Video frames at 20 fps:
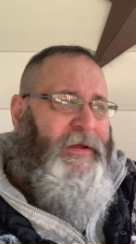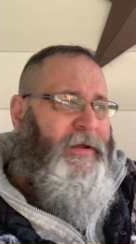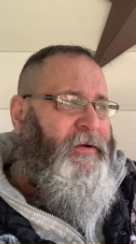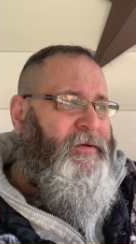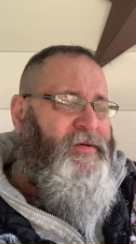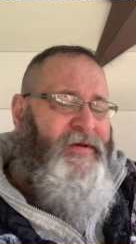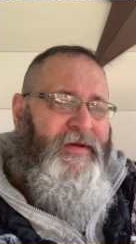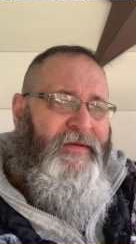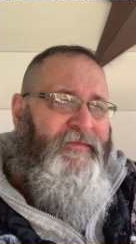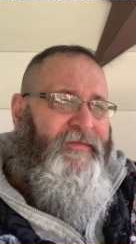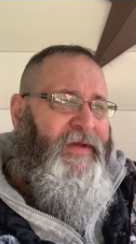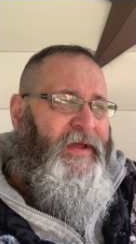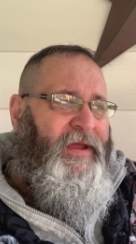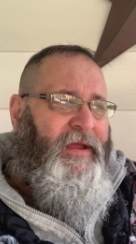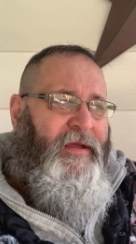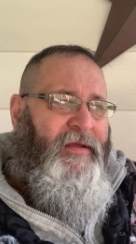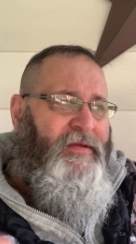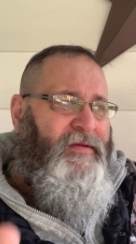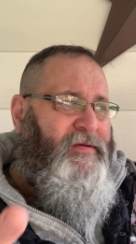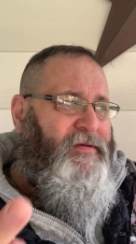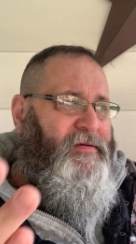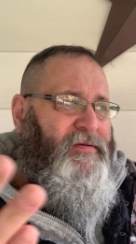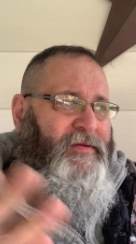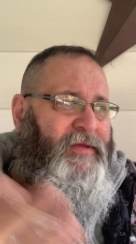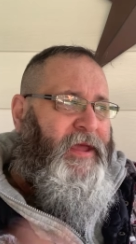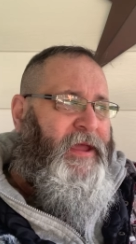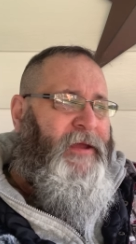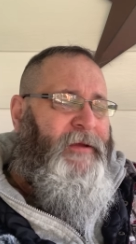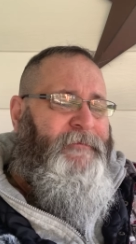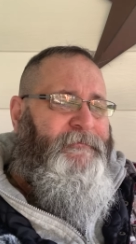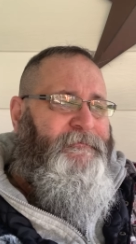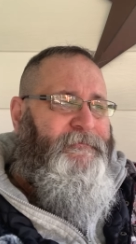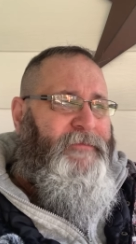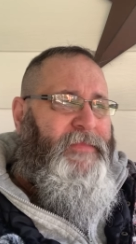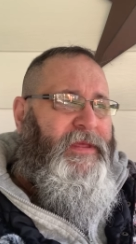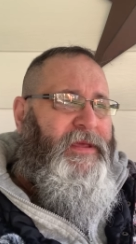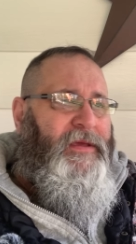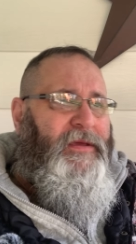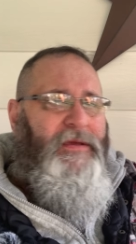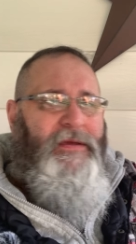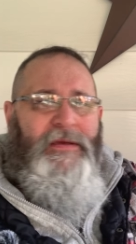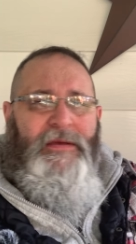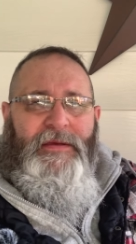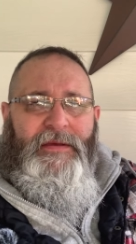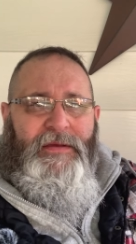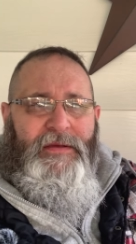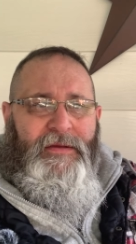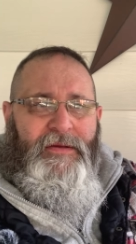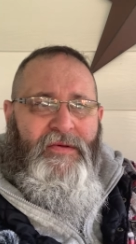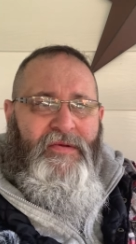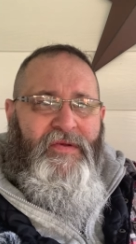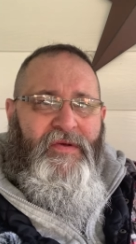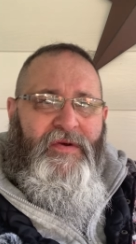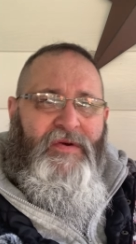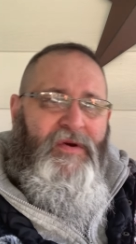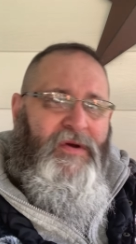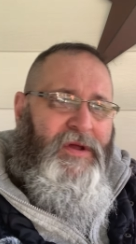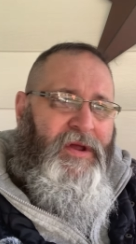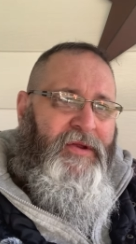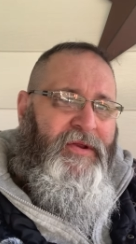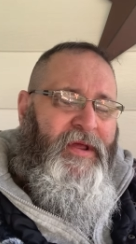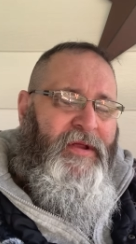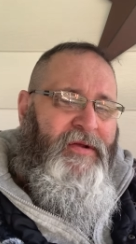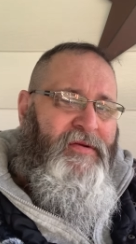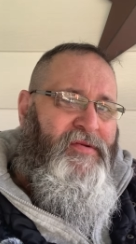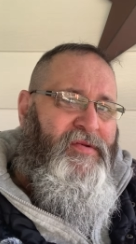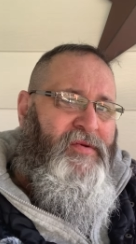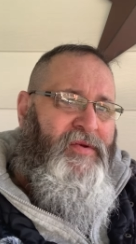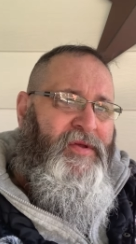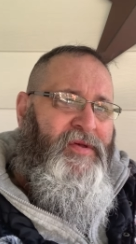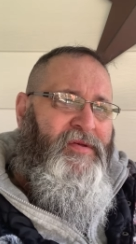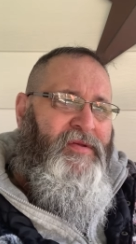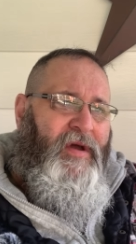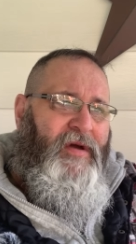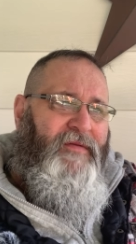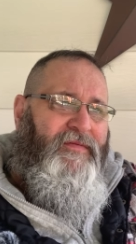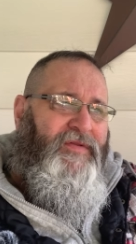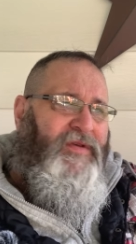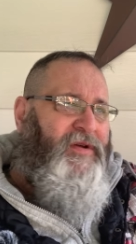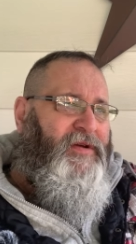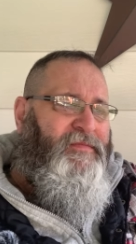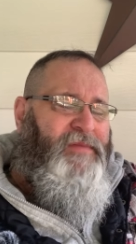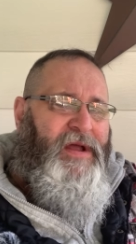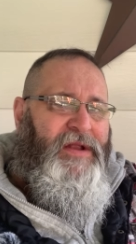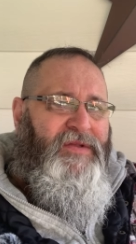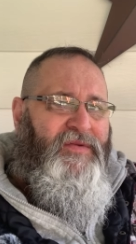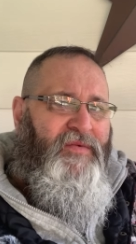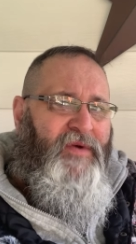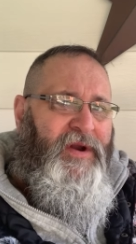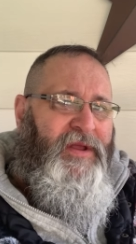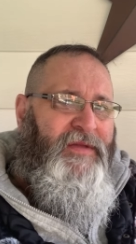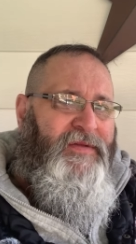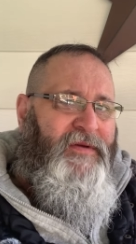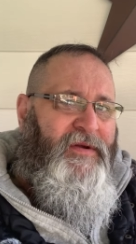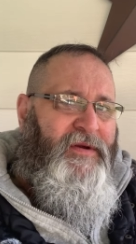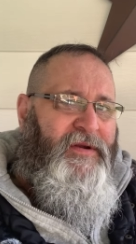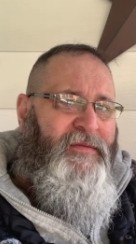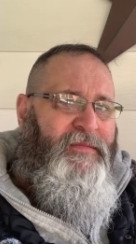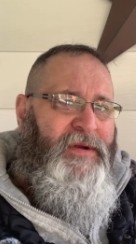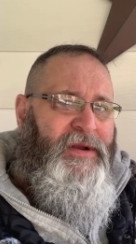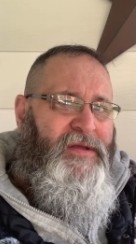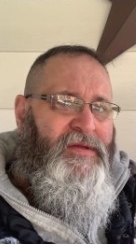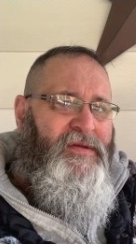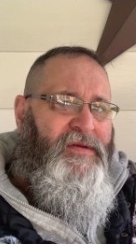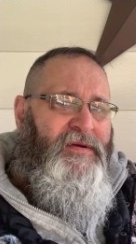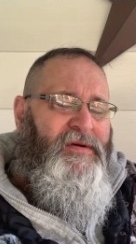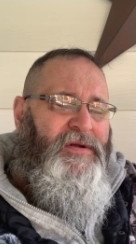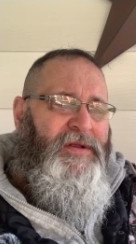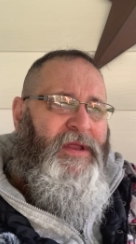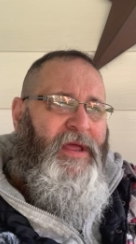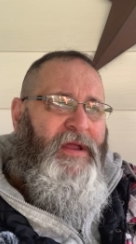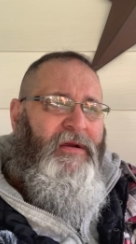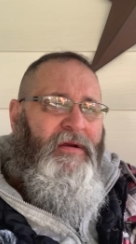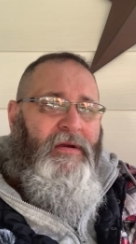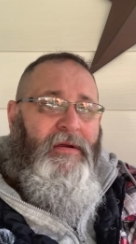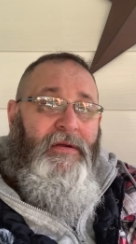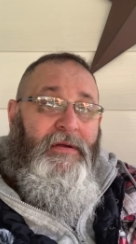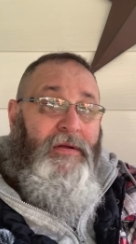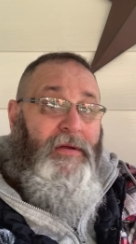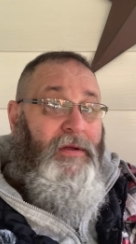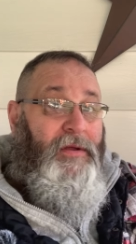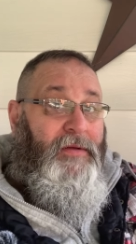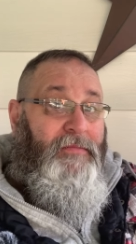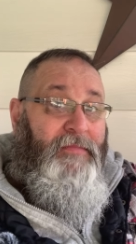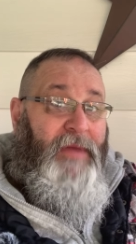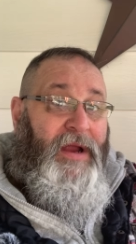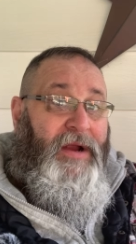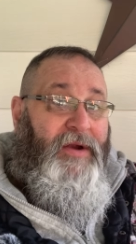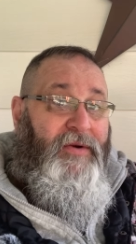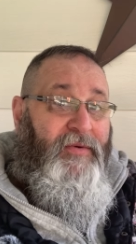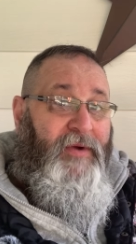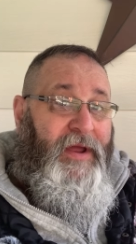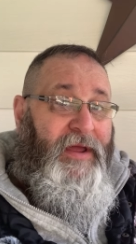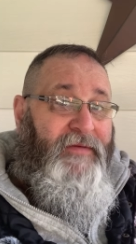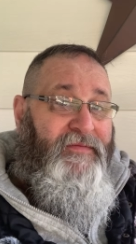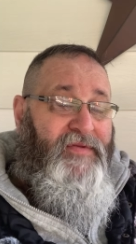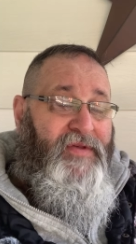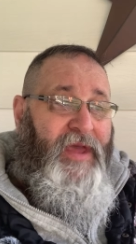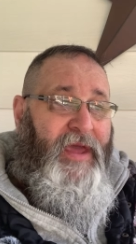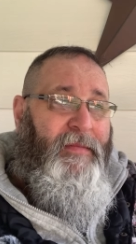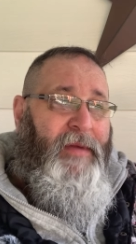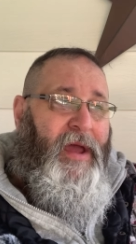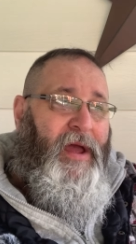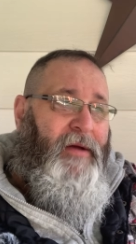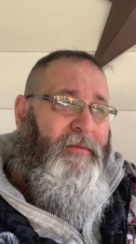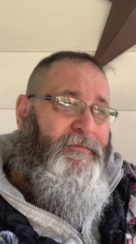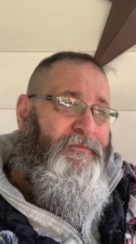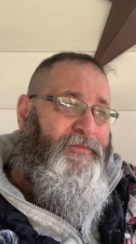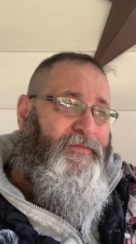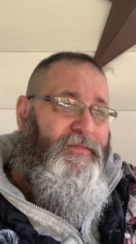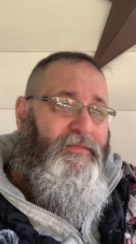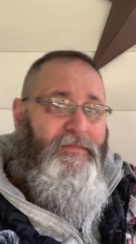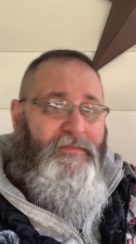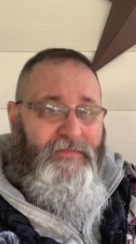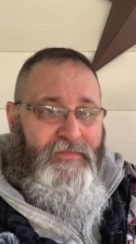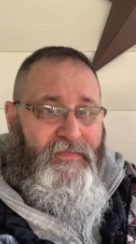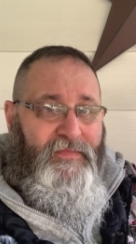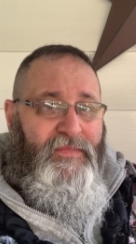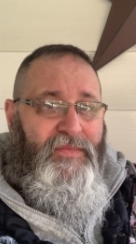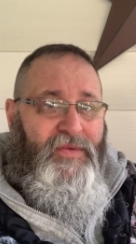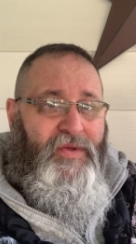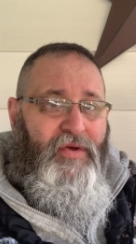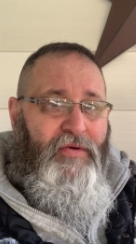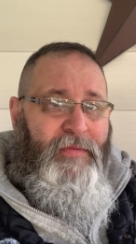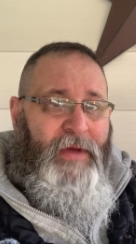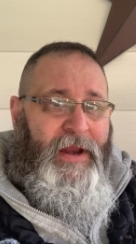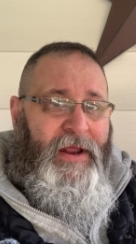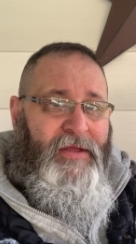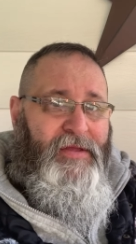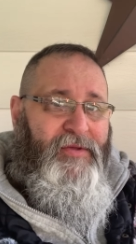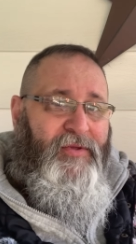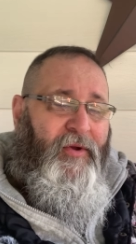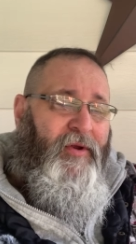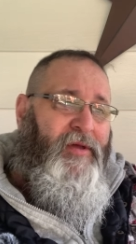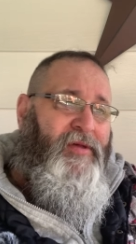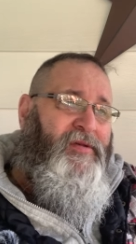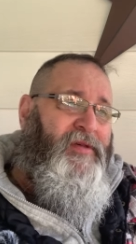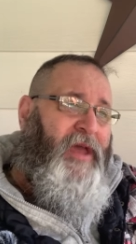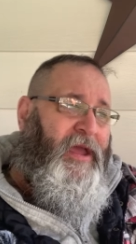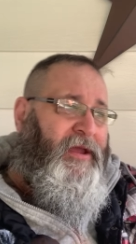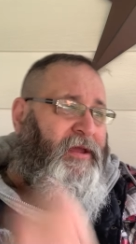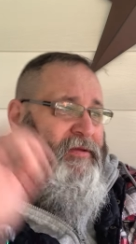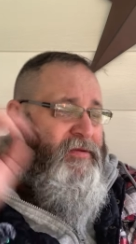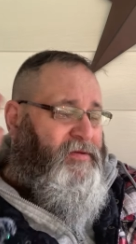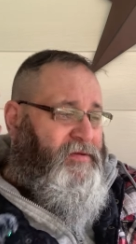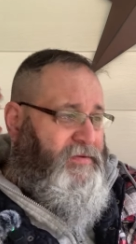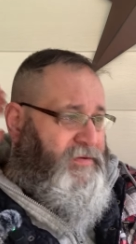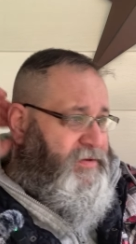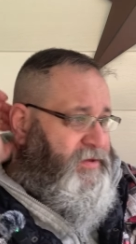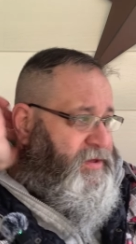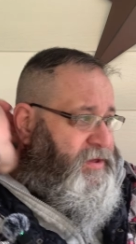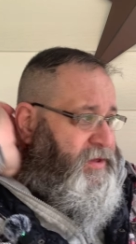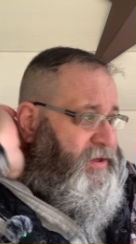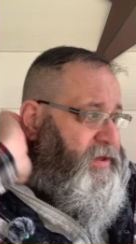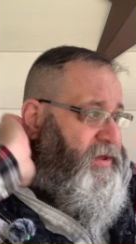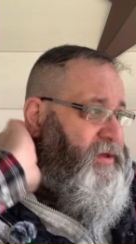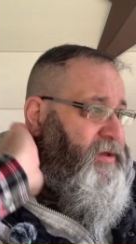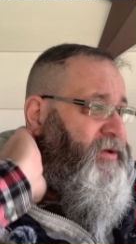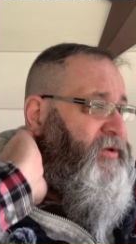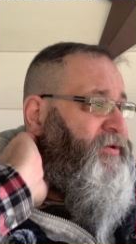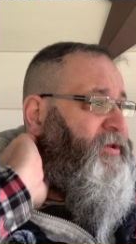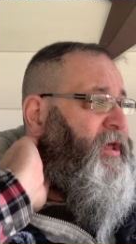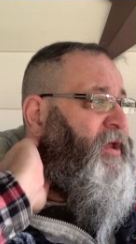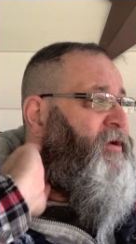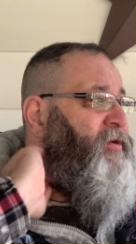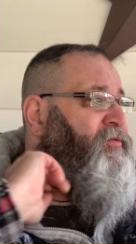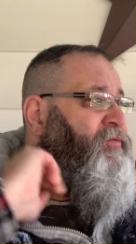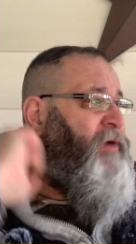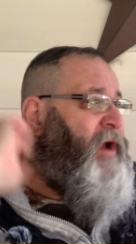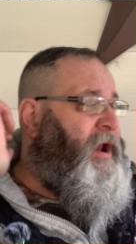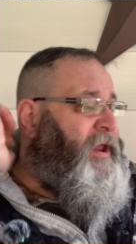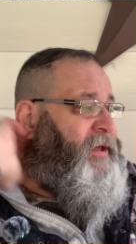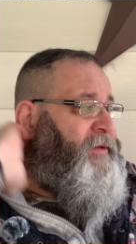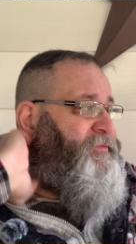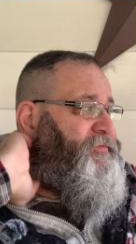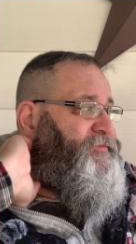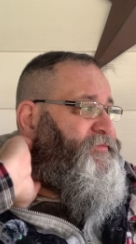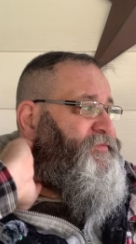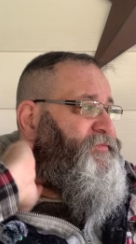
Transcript: Here's a convenience thing. You used to cook your dinners on a stove. Took about 20, 30 minutes to cook dinner. Microwaves came out. 2 minutes, 30 seconds. Your dinner's ready.